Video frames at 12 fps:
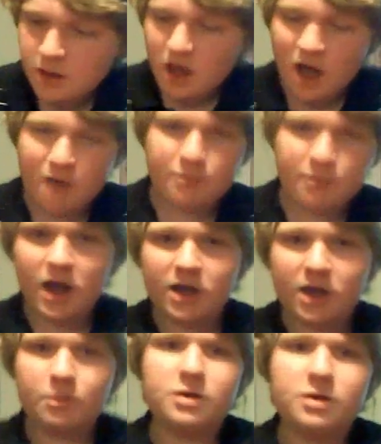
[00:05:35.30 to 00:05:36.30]
I
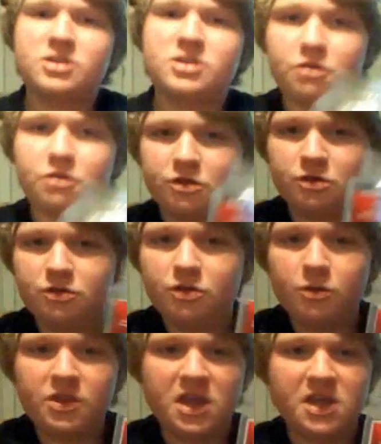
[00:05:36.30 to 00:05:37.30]
pretty much go through
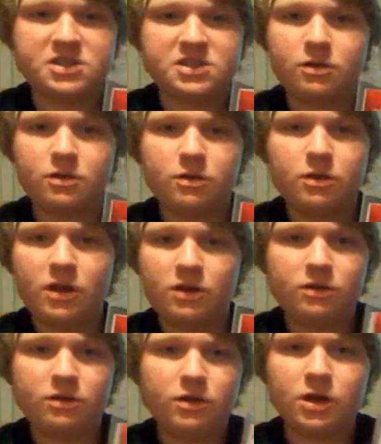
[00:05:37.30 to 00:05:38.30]
2 of these
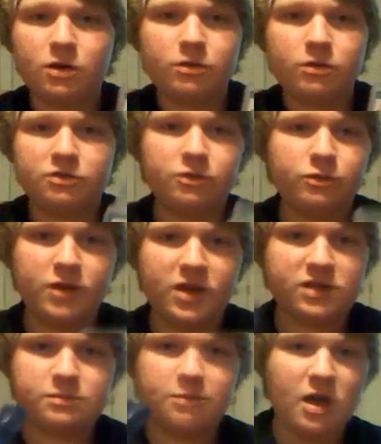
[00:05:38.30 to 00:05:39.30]
in 2
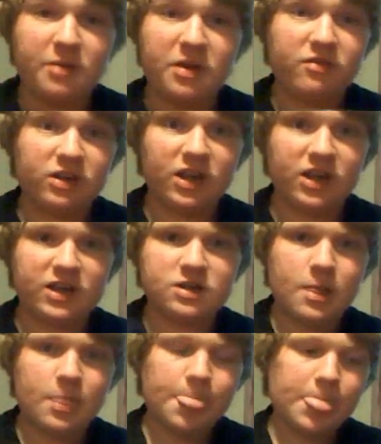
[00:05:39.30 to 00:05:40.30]
weeks, maybe even less.
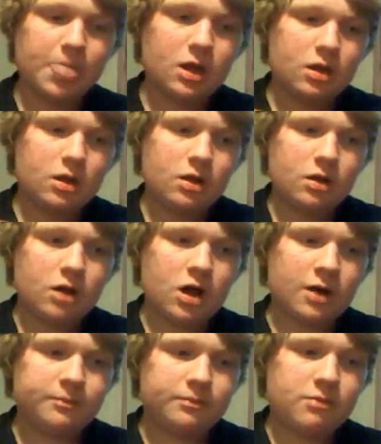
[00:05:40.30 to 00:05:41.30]

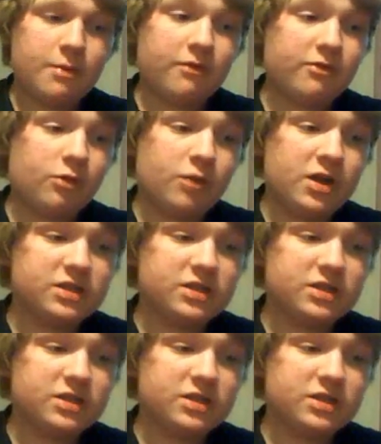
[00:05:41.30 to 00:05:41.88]
Maybe even a week